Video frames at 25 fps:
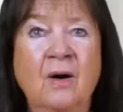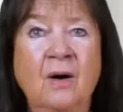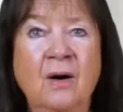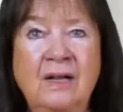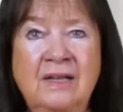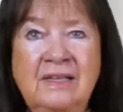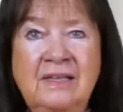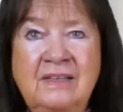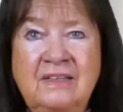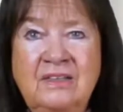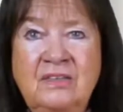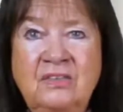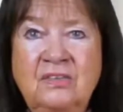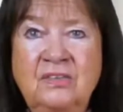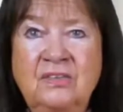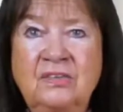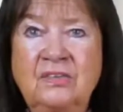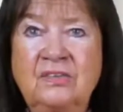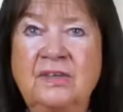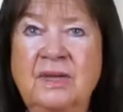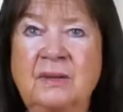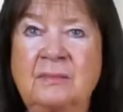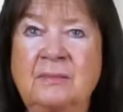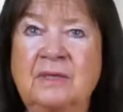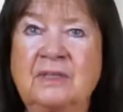All these
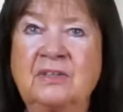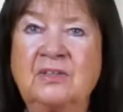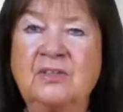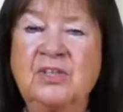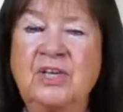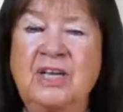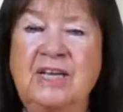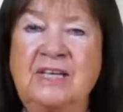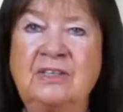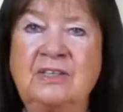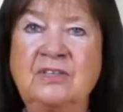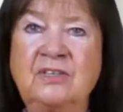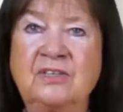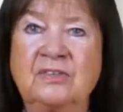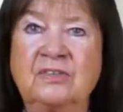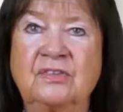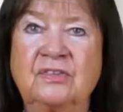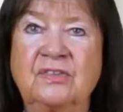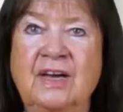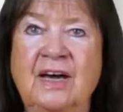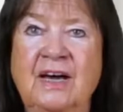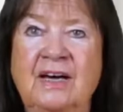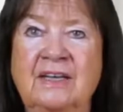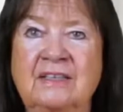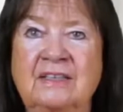systemic
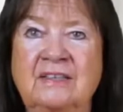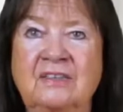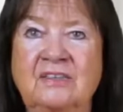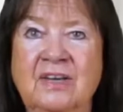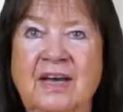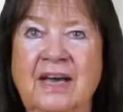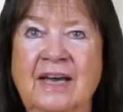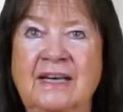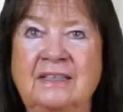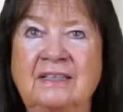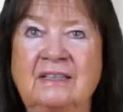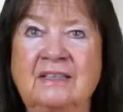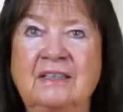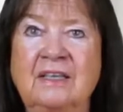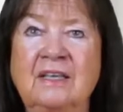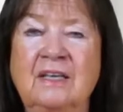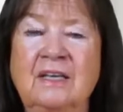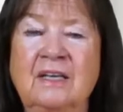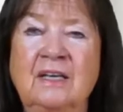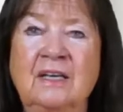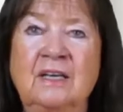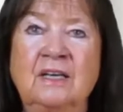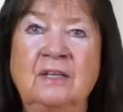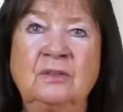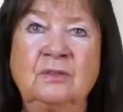changes are designed
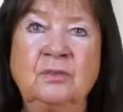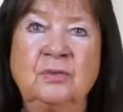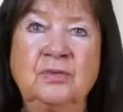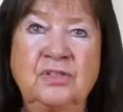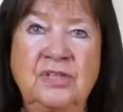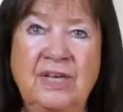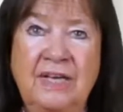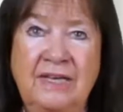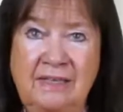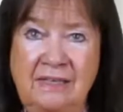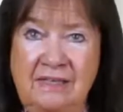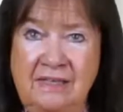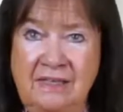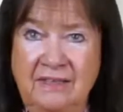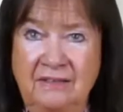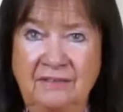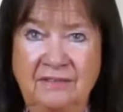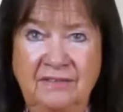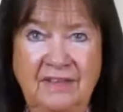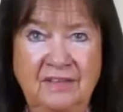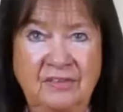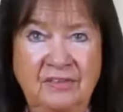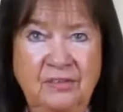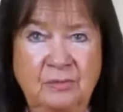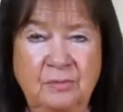to channel
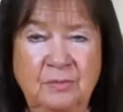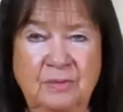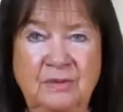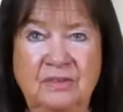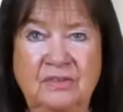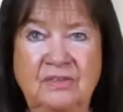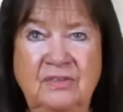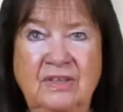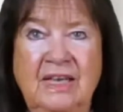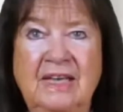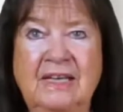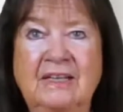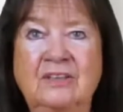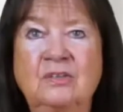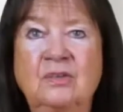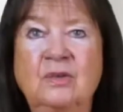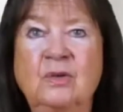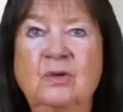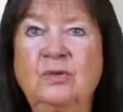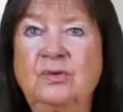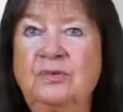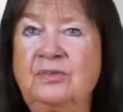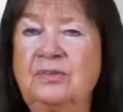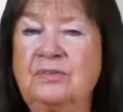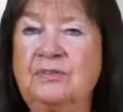investments
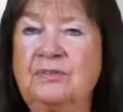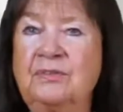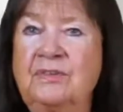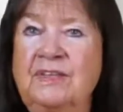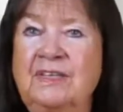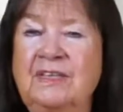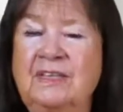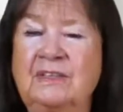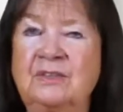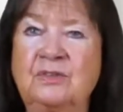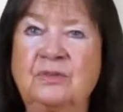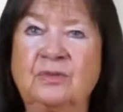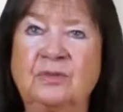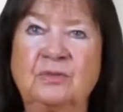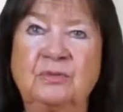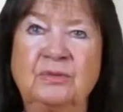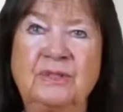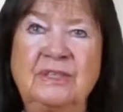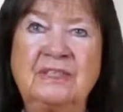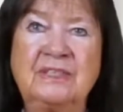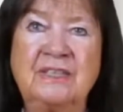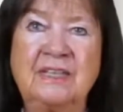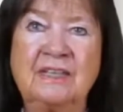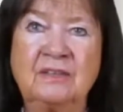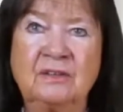exclusively into
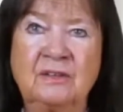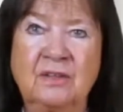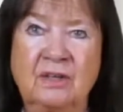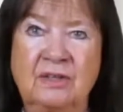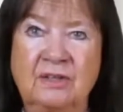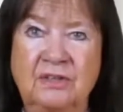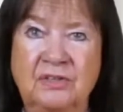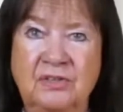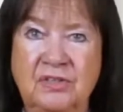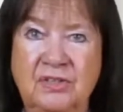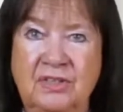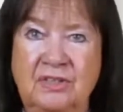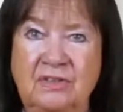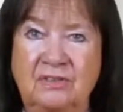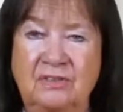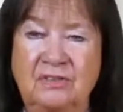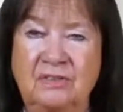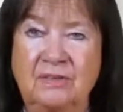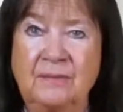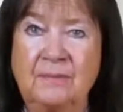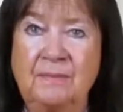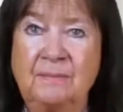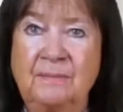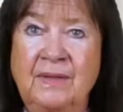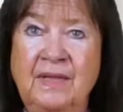green
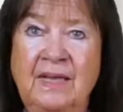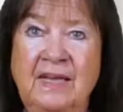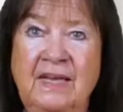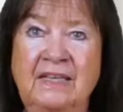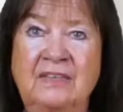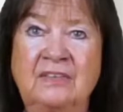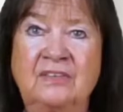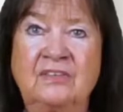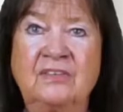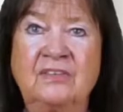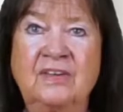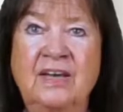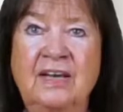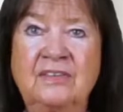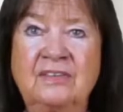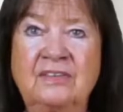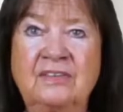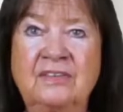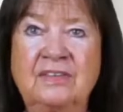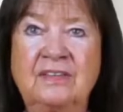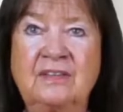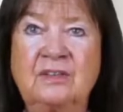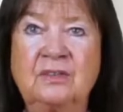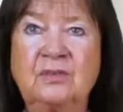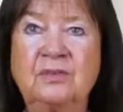technologies and
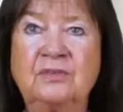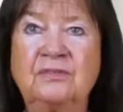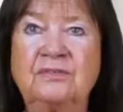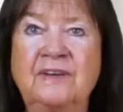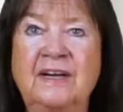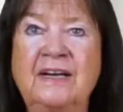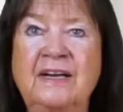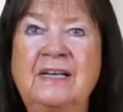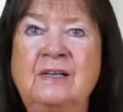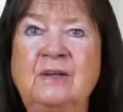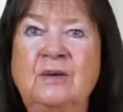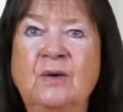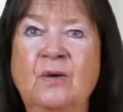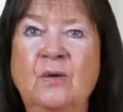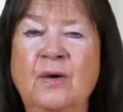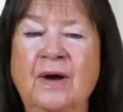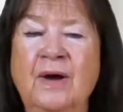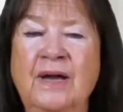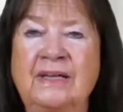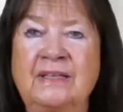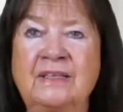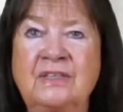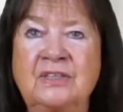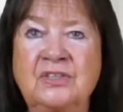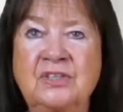thus into very low
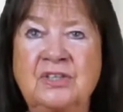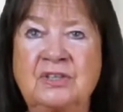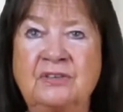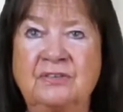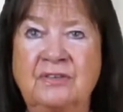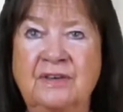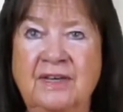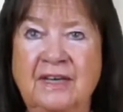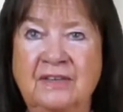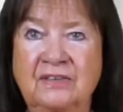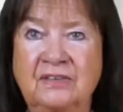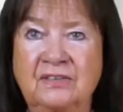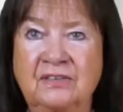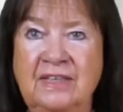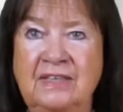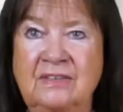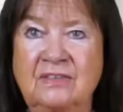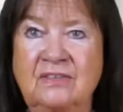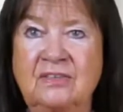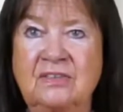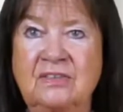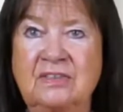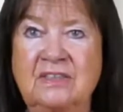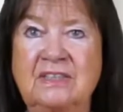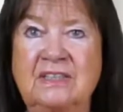energy flux
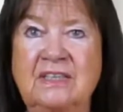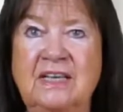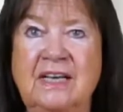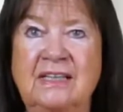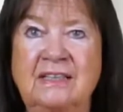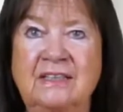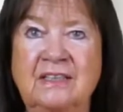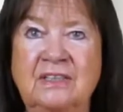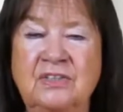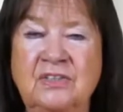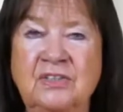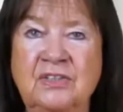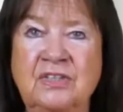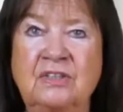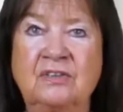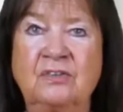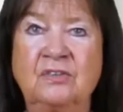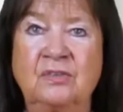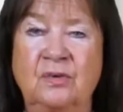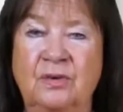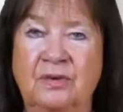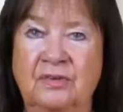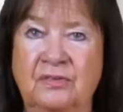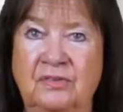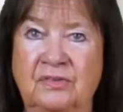density energy
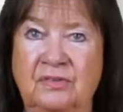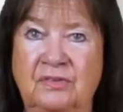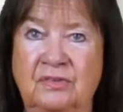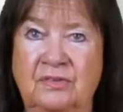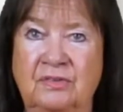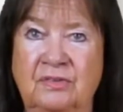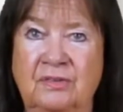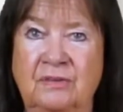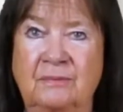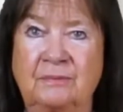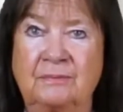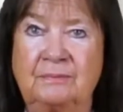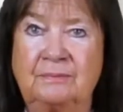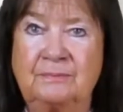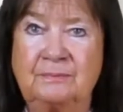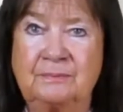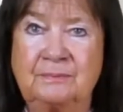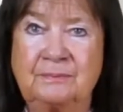sources.